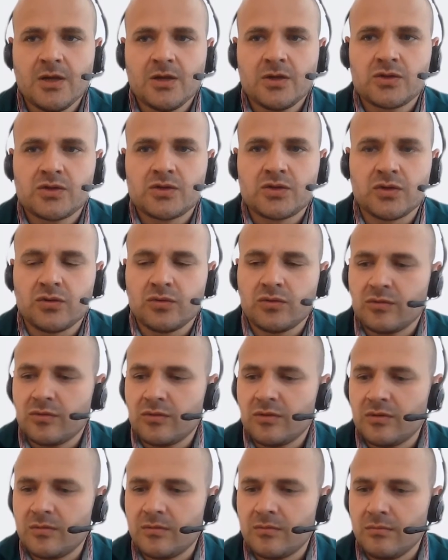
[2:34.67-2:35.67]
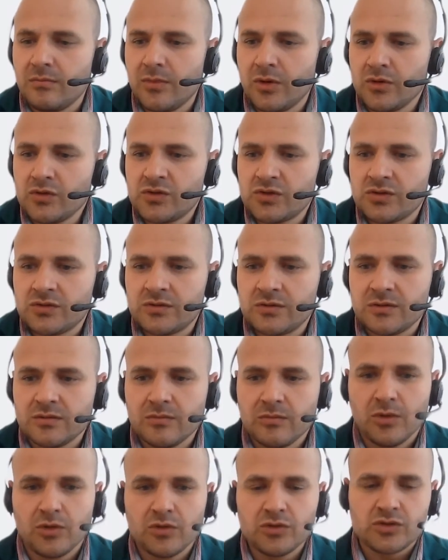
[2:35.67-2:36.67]
So most
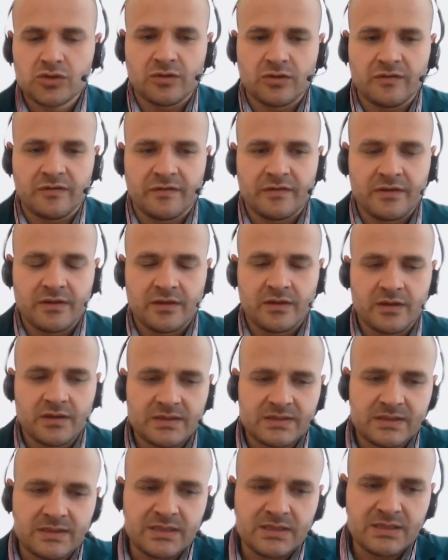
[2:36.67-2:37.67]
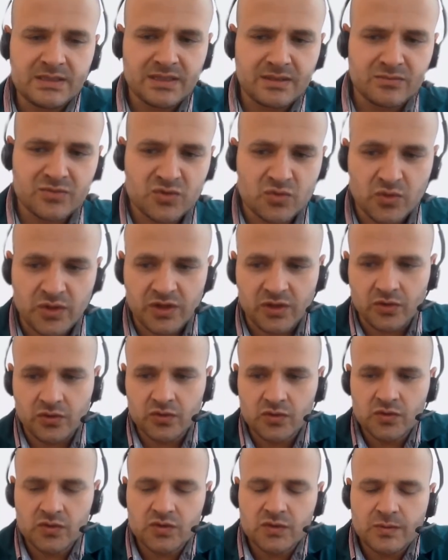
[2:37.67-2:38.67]
of the systems we
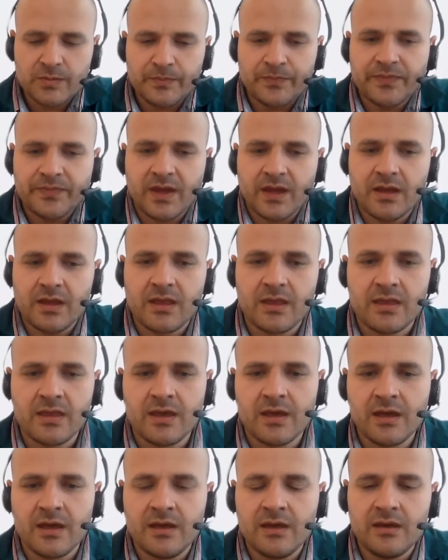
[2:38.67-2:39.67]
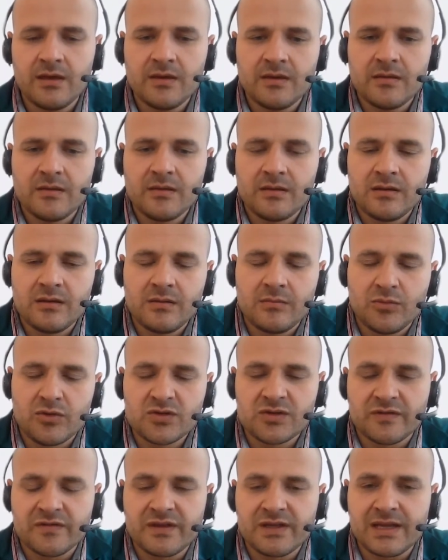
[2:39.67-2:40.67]
use, they
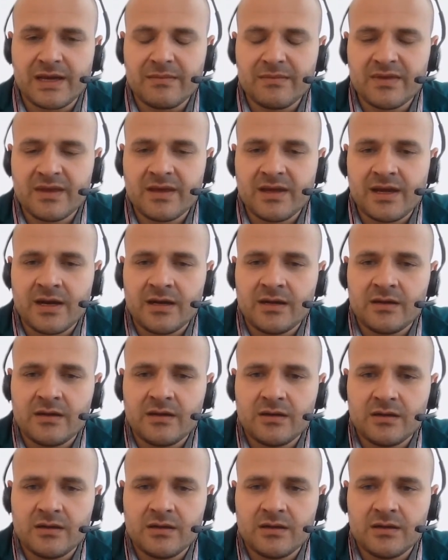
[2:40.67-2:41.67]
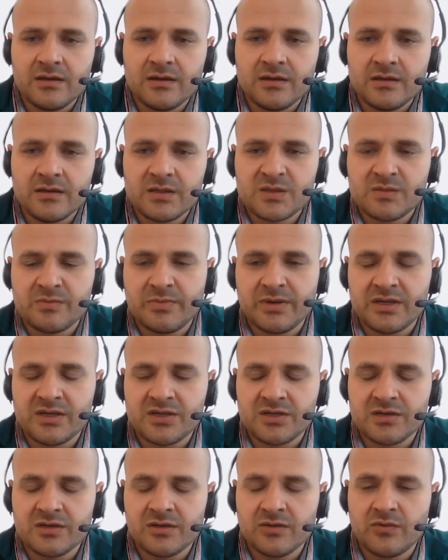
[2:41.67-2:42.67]
most of the time they are
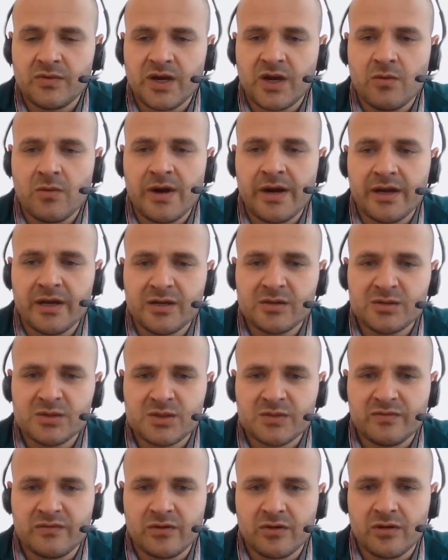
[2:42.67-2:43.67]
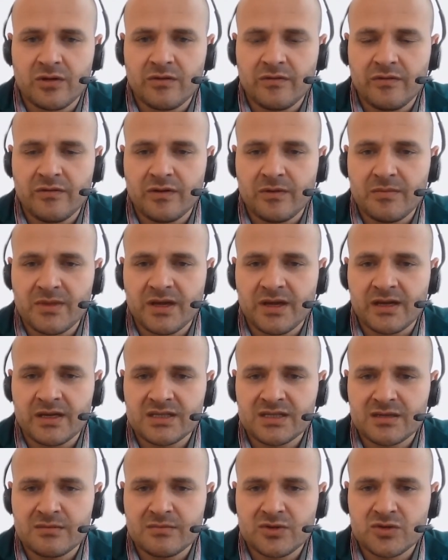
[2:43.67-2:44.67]
special requirements from the
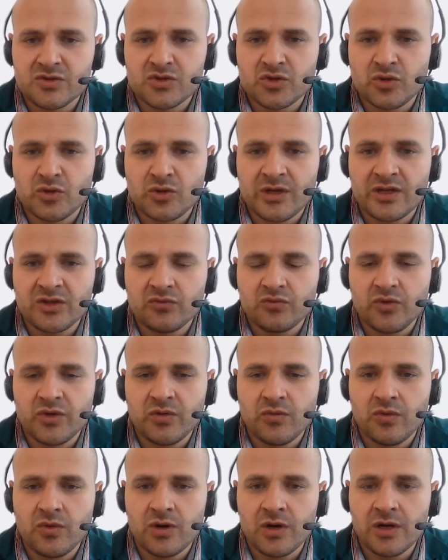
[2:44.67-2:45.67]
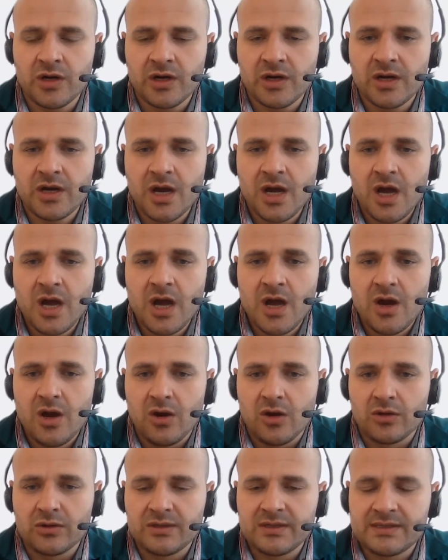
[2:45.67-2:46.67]
customers, so that we work
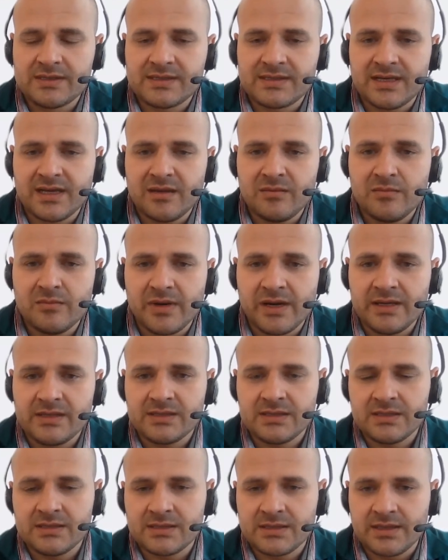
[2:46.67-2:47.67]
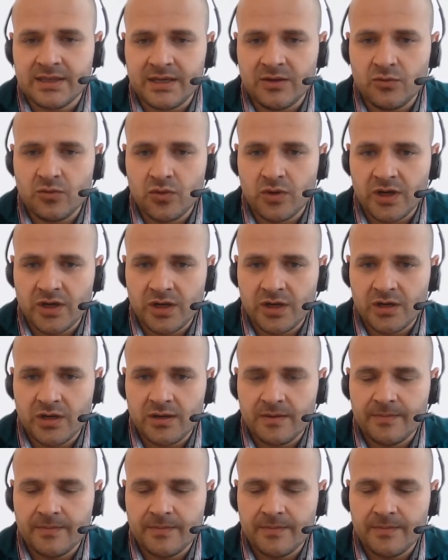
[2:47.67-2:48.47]
on the same basis they work.